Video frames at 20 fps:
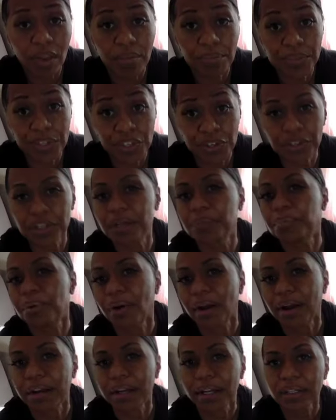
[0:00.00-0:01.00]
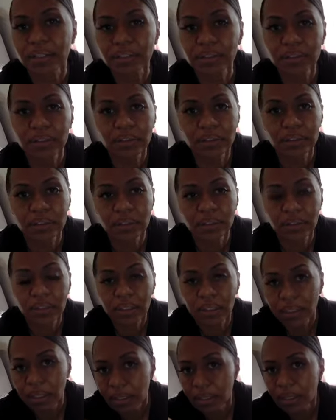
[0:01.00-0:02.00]
beauty products.
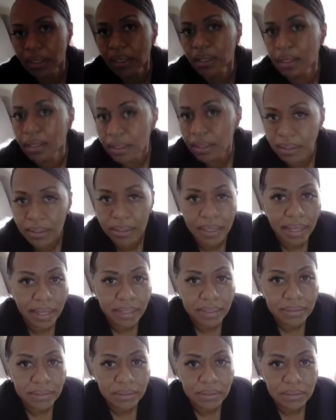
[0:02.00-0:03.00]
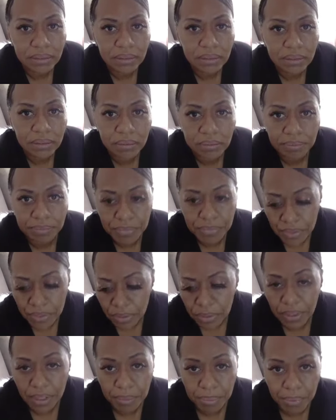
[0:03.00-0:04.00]
Yes,
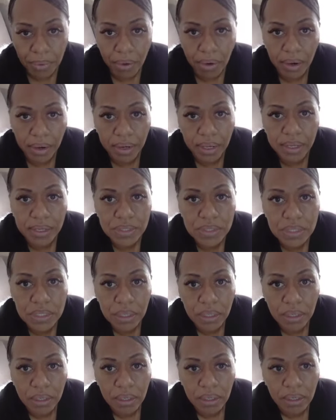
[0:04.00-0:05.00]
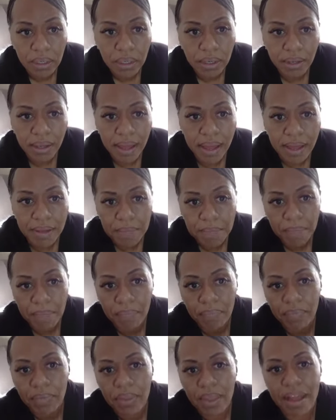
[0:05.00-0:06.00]
beauty products. Okay,
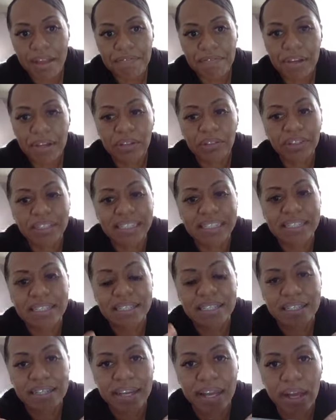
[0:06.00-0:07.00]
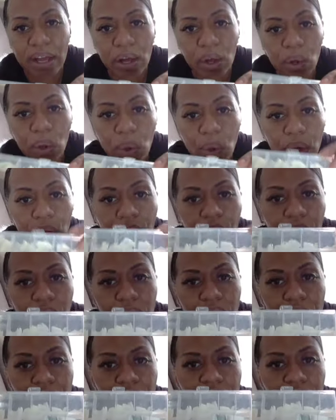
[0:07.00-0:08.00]
I found these nail
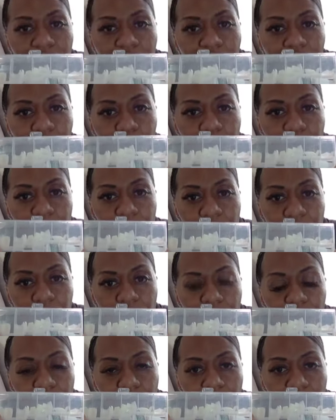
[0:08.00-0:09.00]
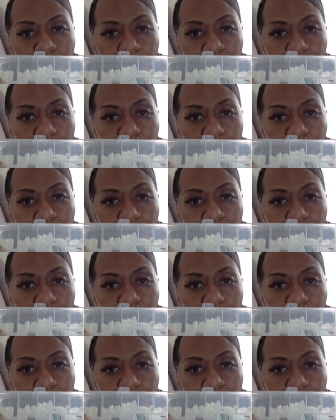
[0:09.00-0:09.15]
tips.